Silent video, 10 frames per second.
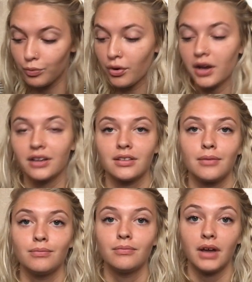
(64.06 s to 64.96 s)
the products
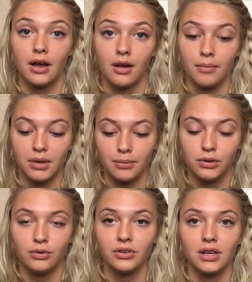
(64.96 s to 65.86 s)
I'm um, am
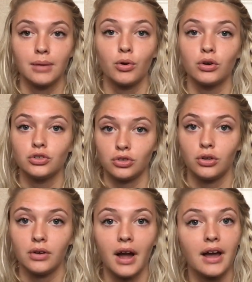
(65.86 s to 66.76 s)
using, I'm going to show
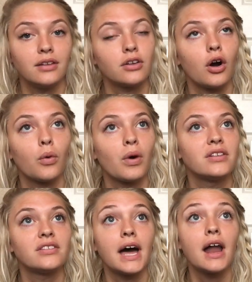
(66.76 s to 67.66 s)
you guys are
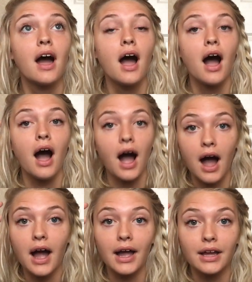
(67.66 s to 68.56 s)
ones that
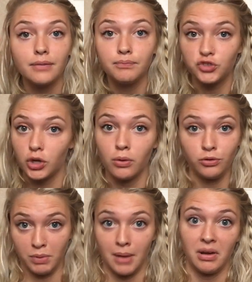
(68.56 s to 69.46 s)
I
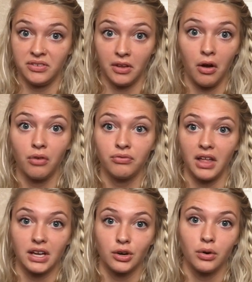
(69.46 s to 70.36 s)
chose by myself.
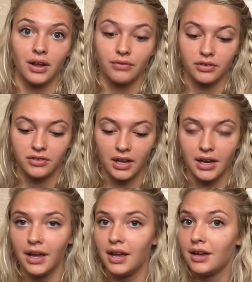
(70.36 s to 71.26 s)
Like no one ever
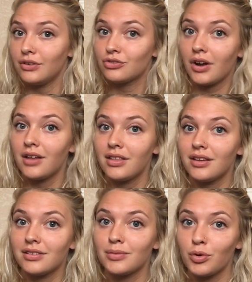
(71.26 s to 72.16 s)
said, hey, try
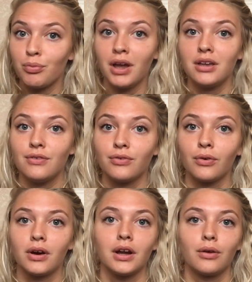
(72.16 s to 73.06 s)
this and we'll pay you
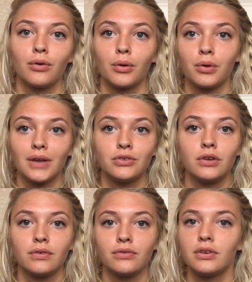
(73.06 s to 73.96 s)
for it or we'll give it
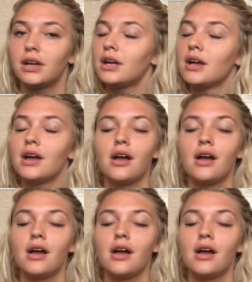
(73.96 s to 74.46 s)
to you for free.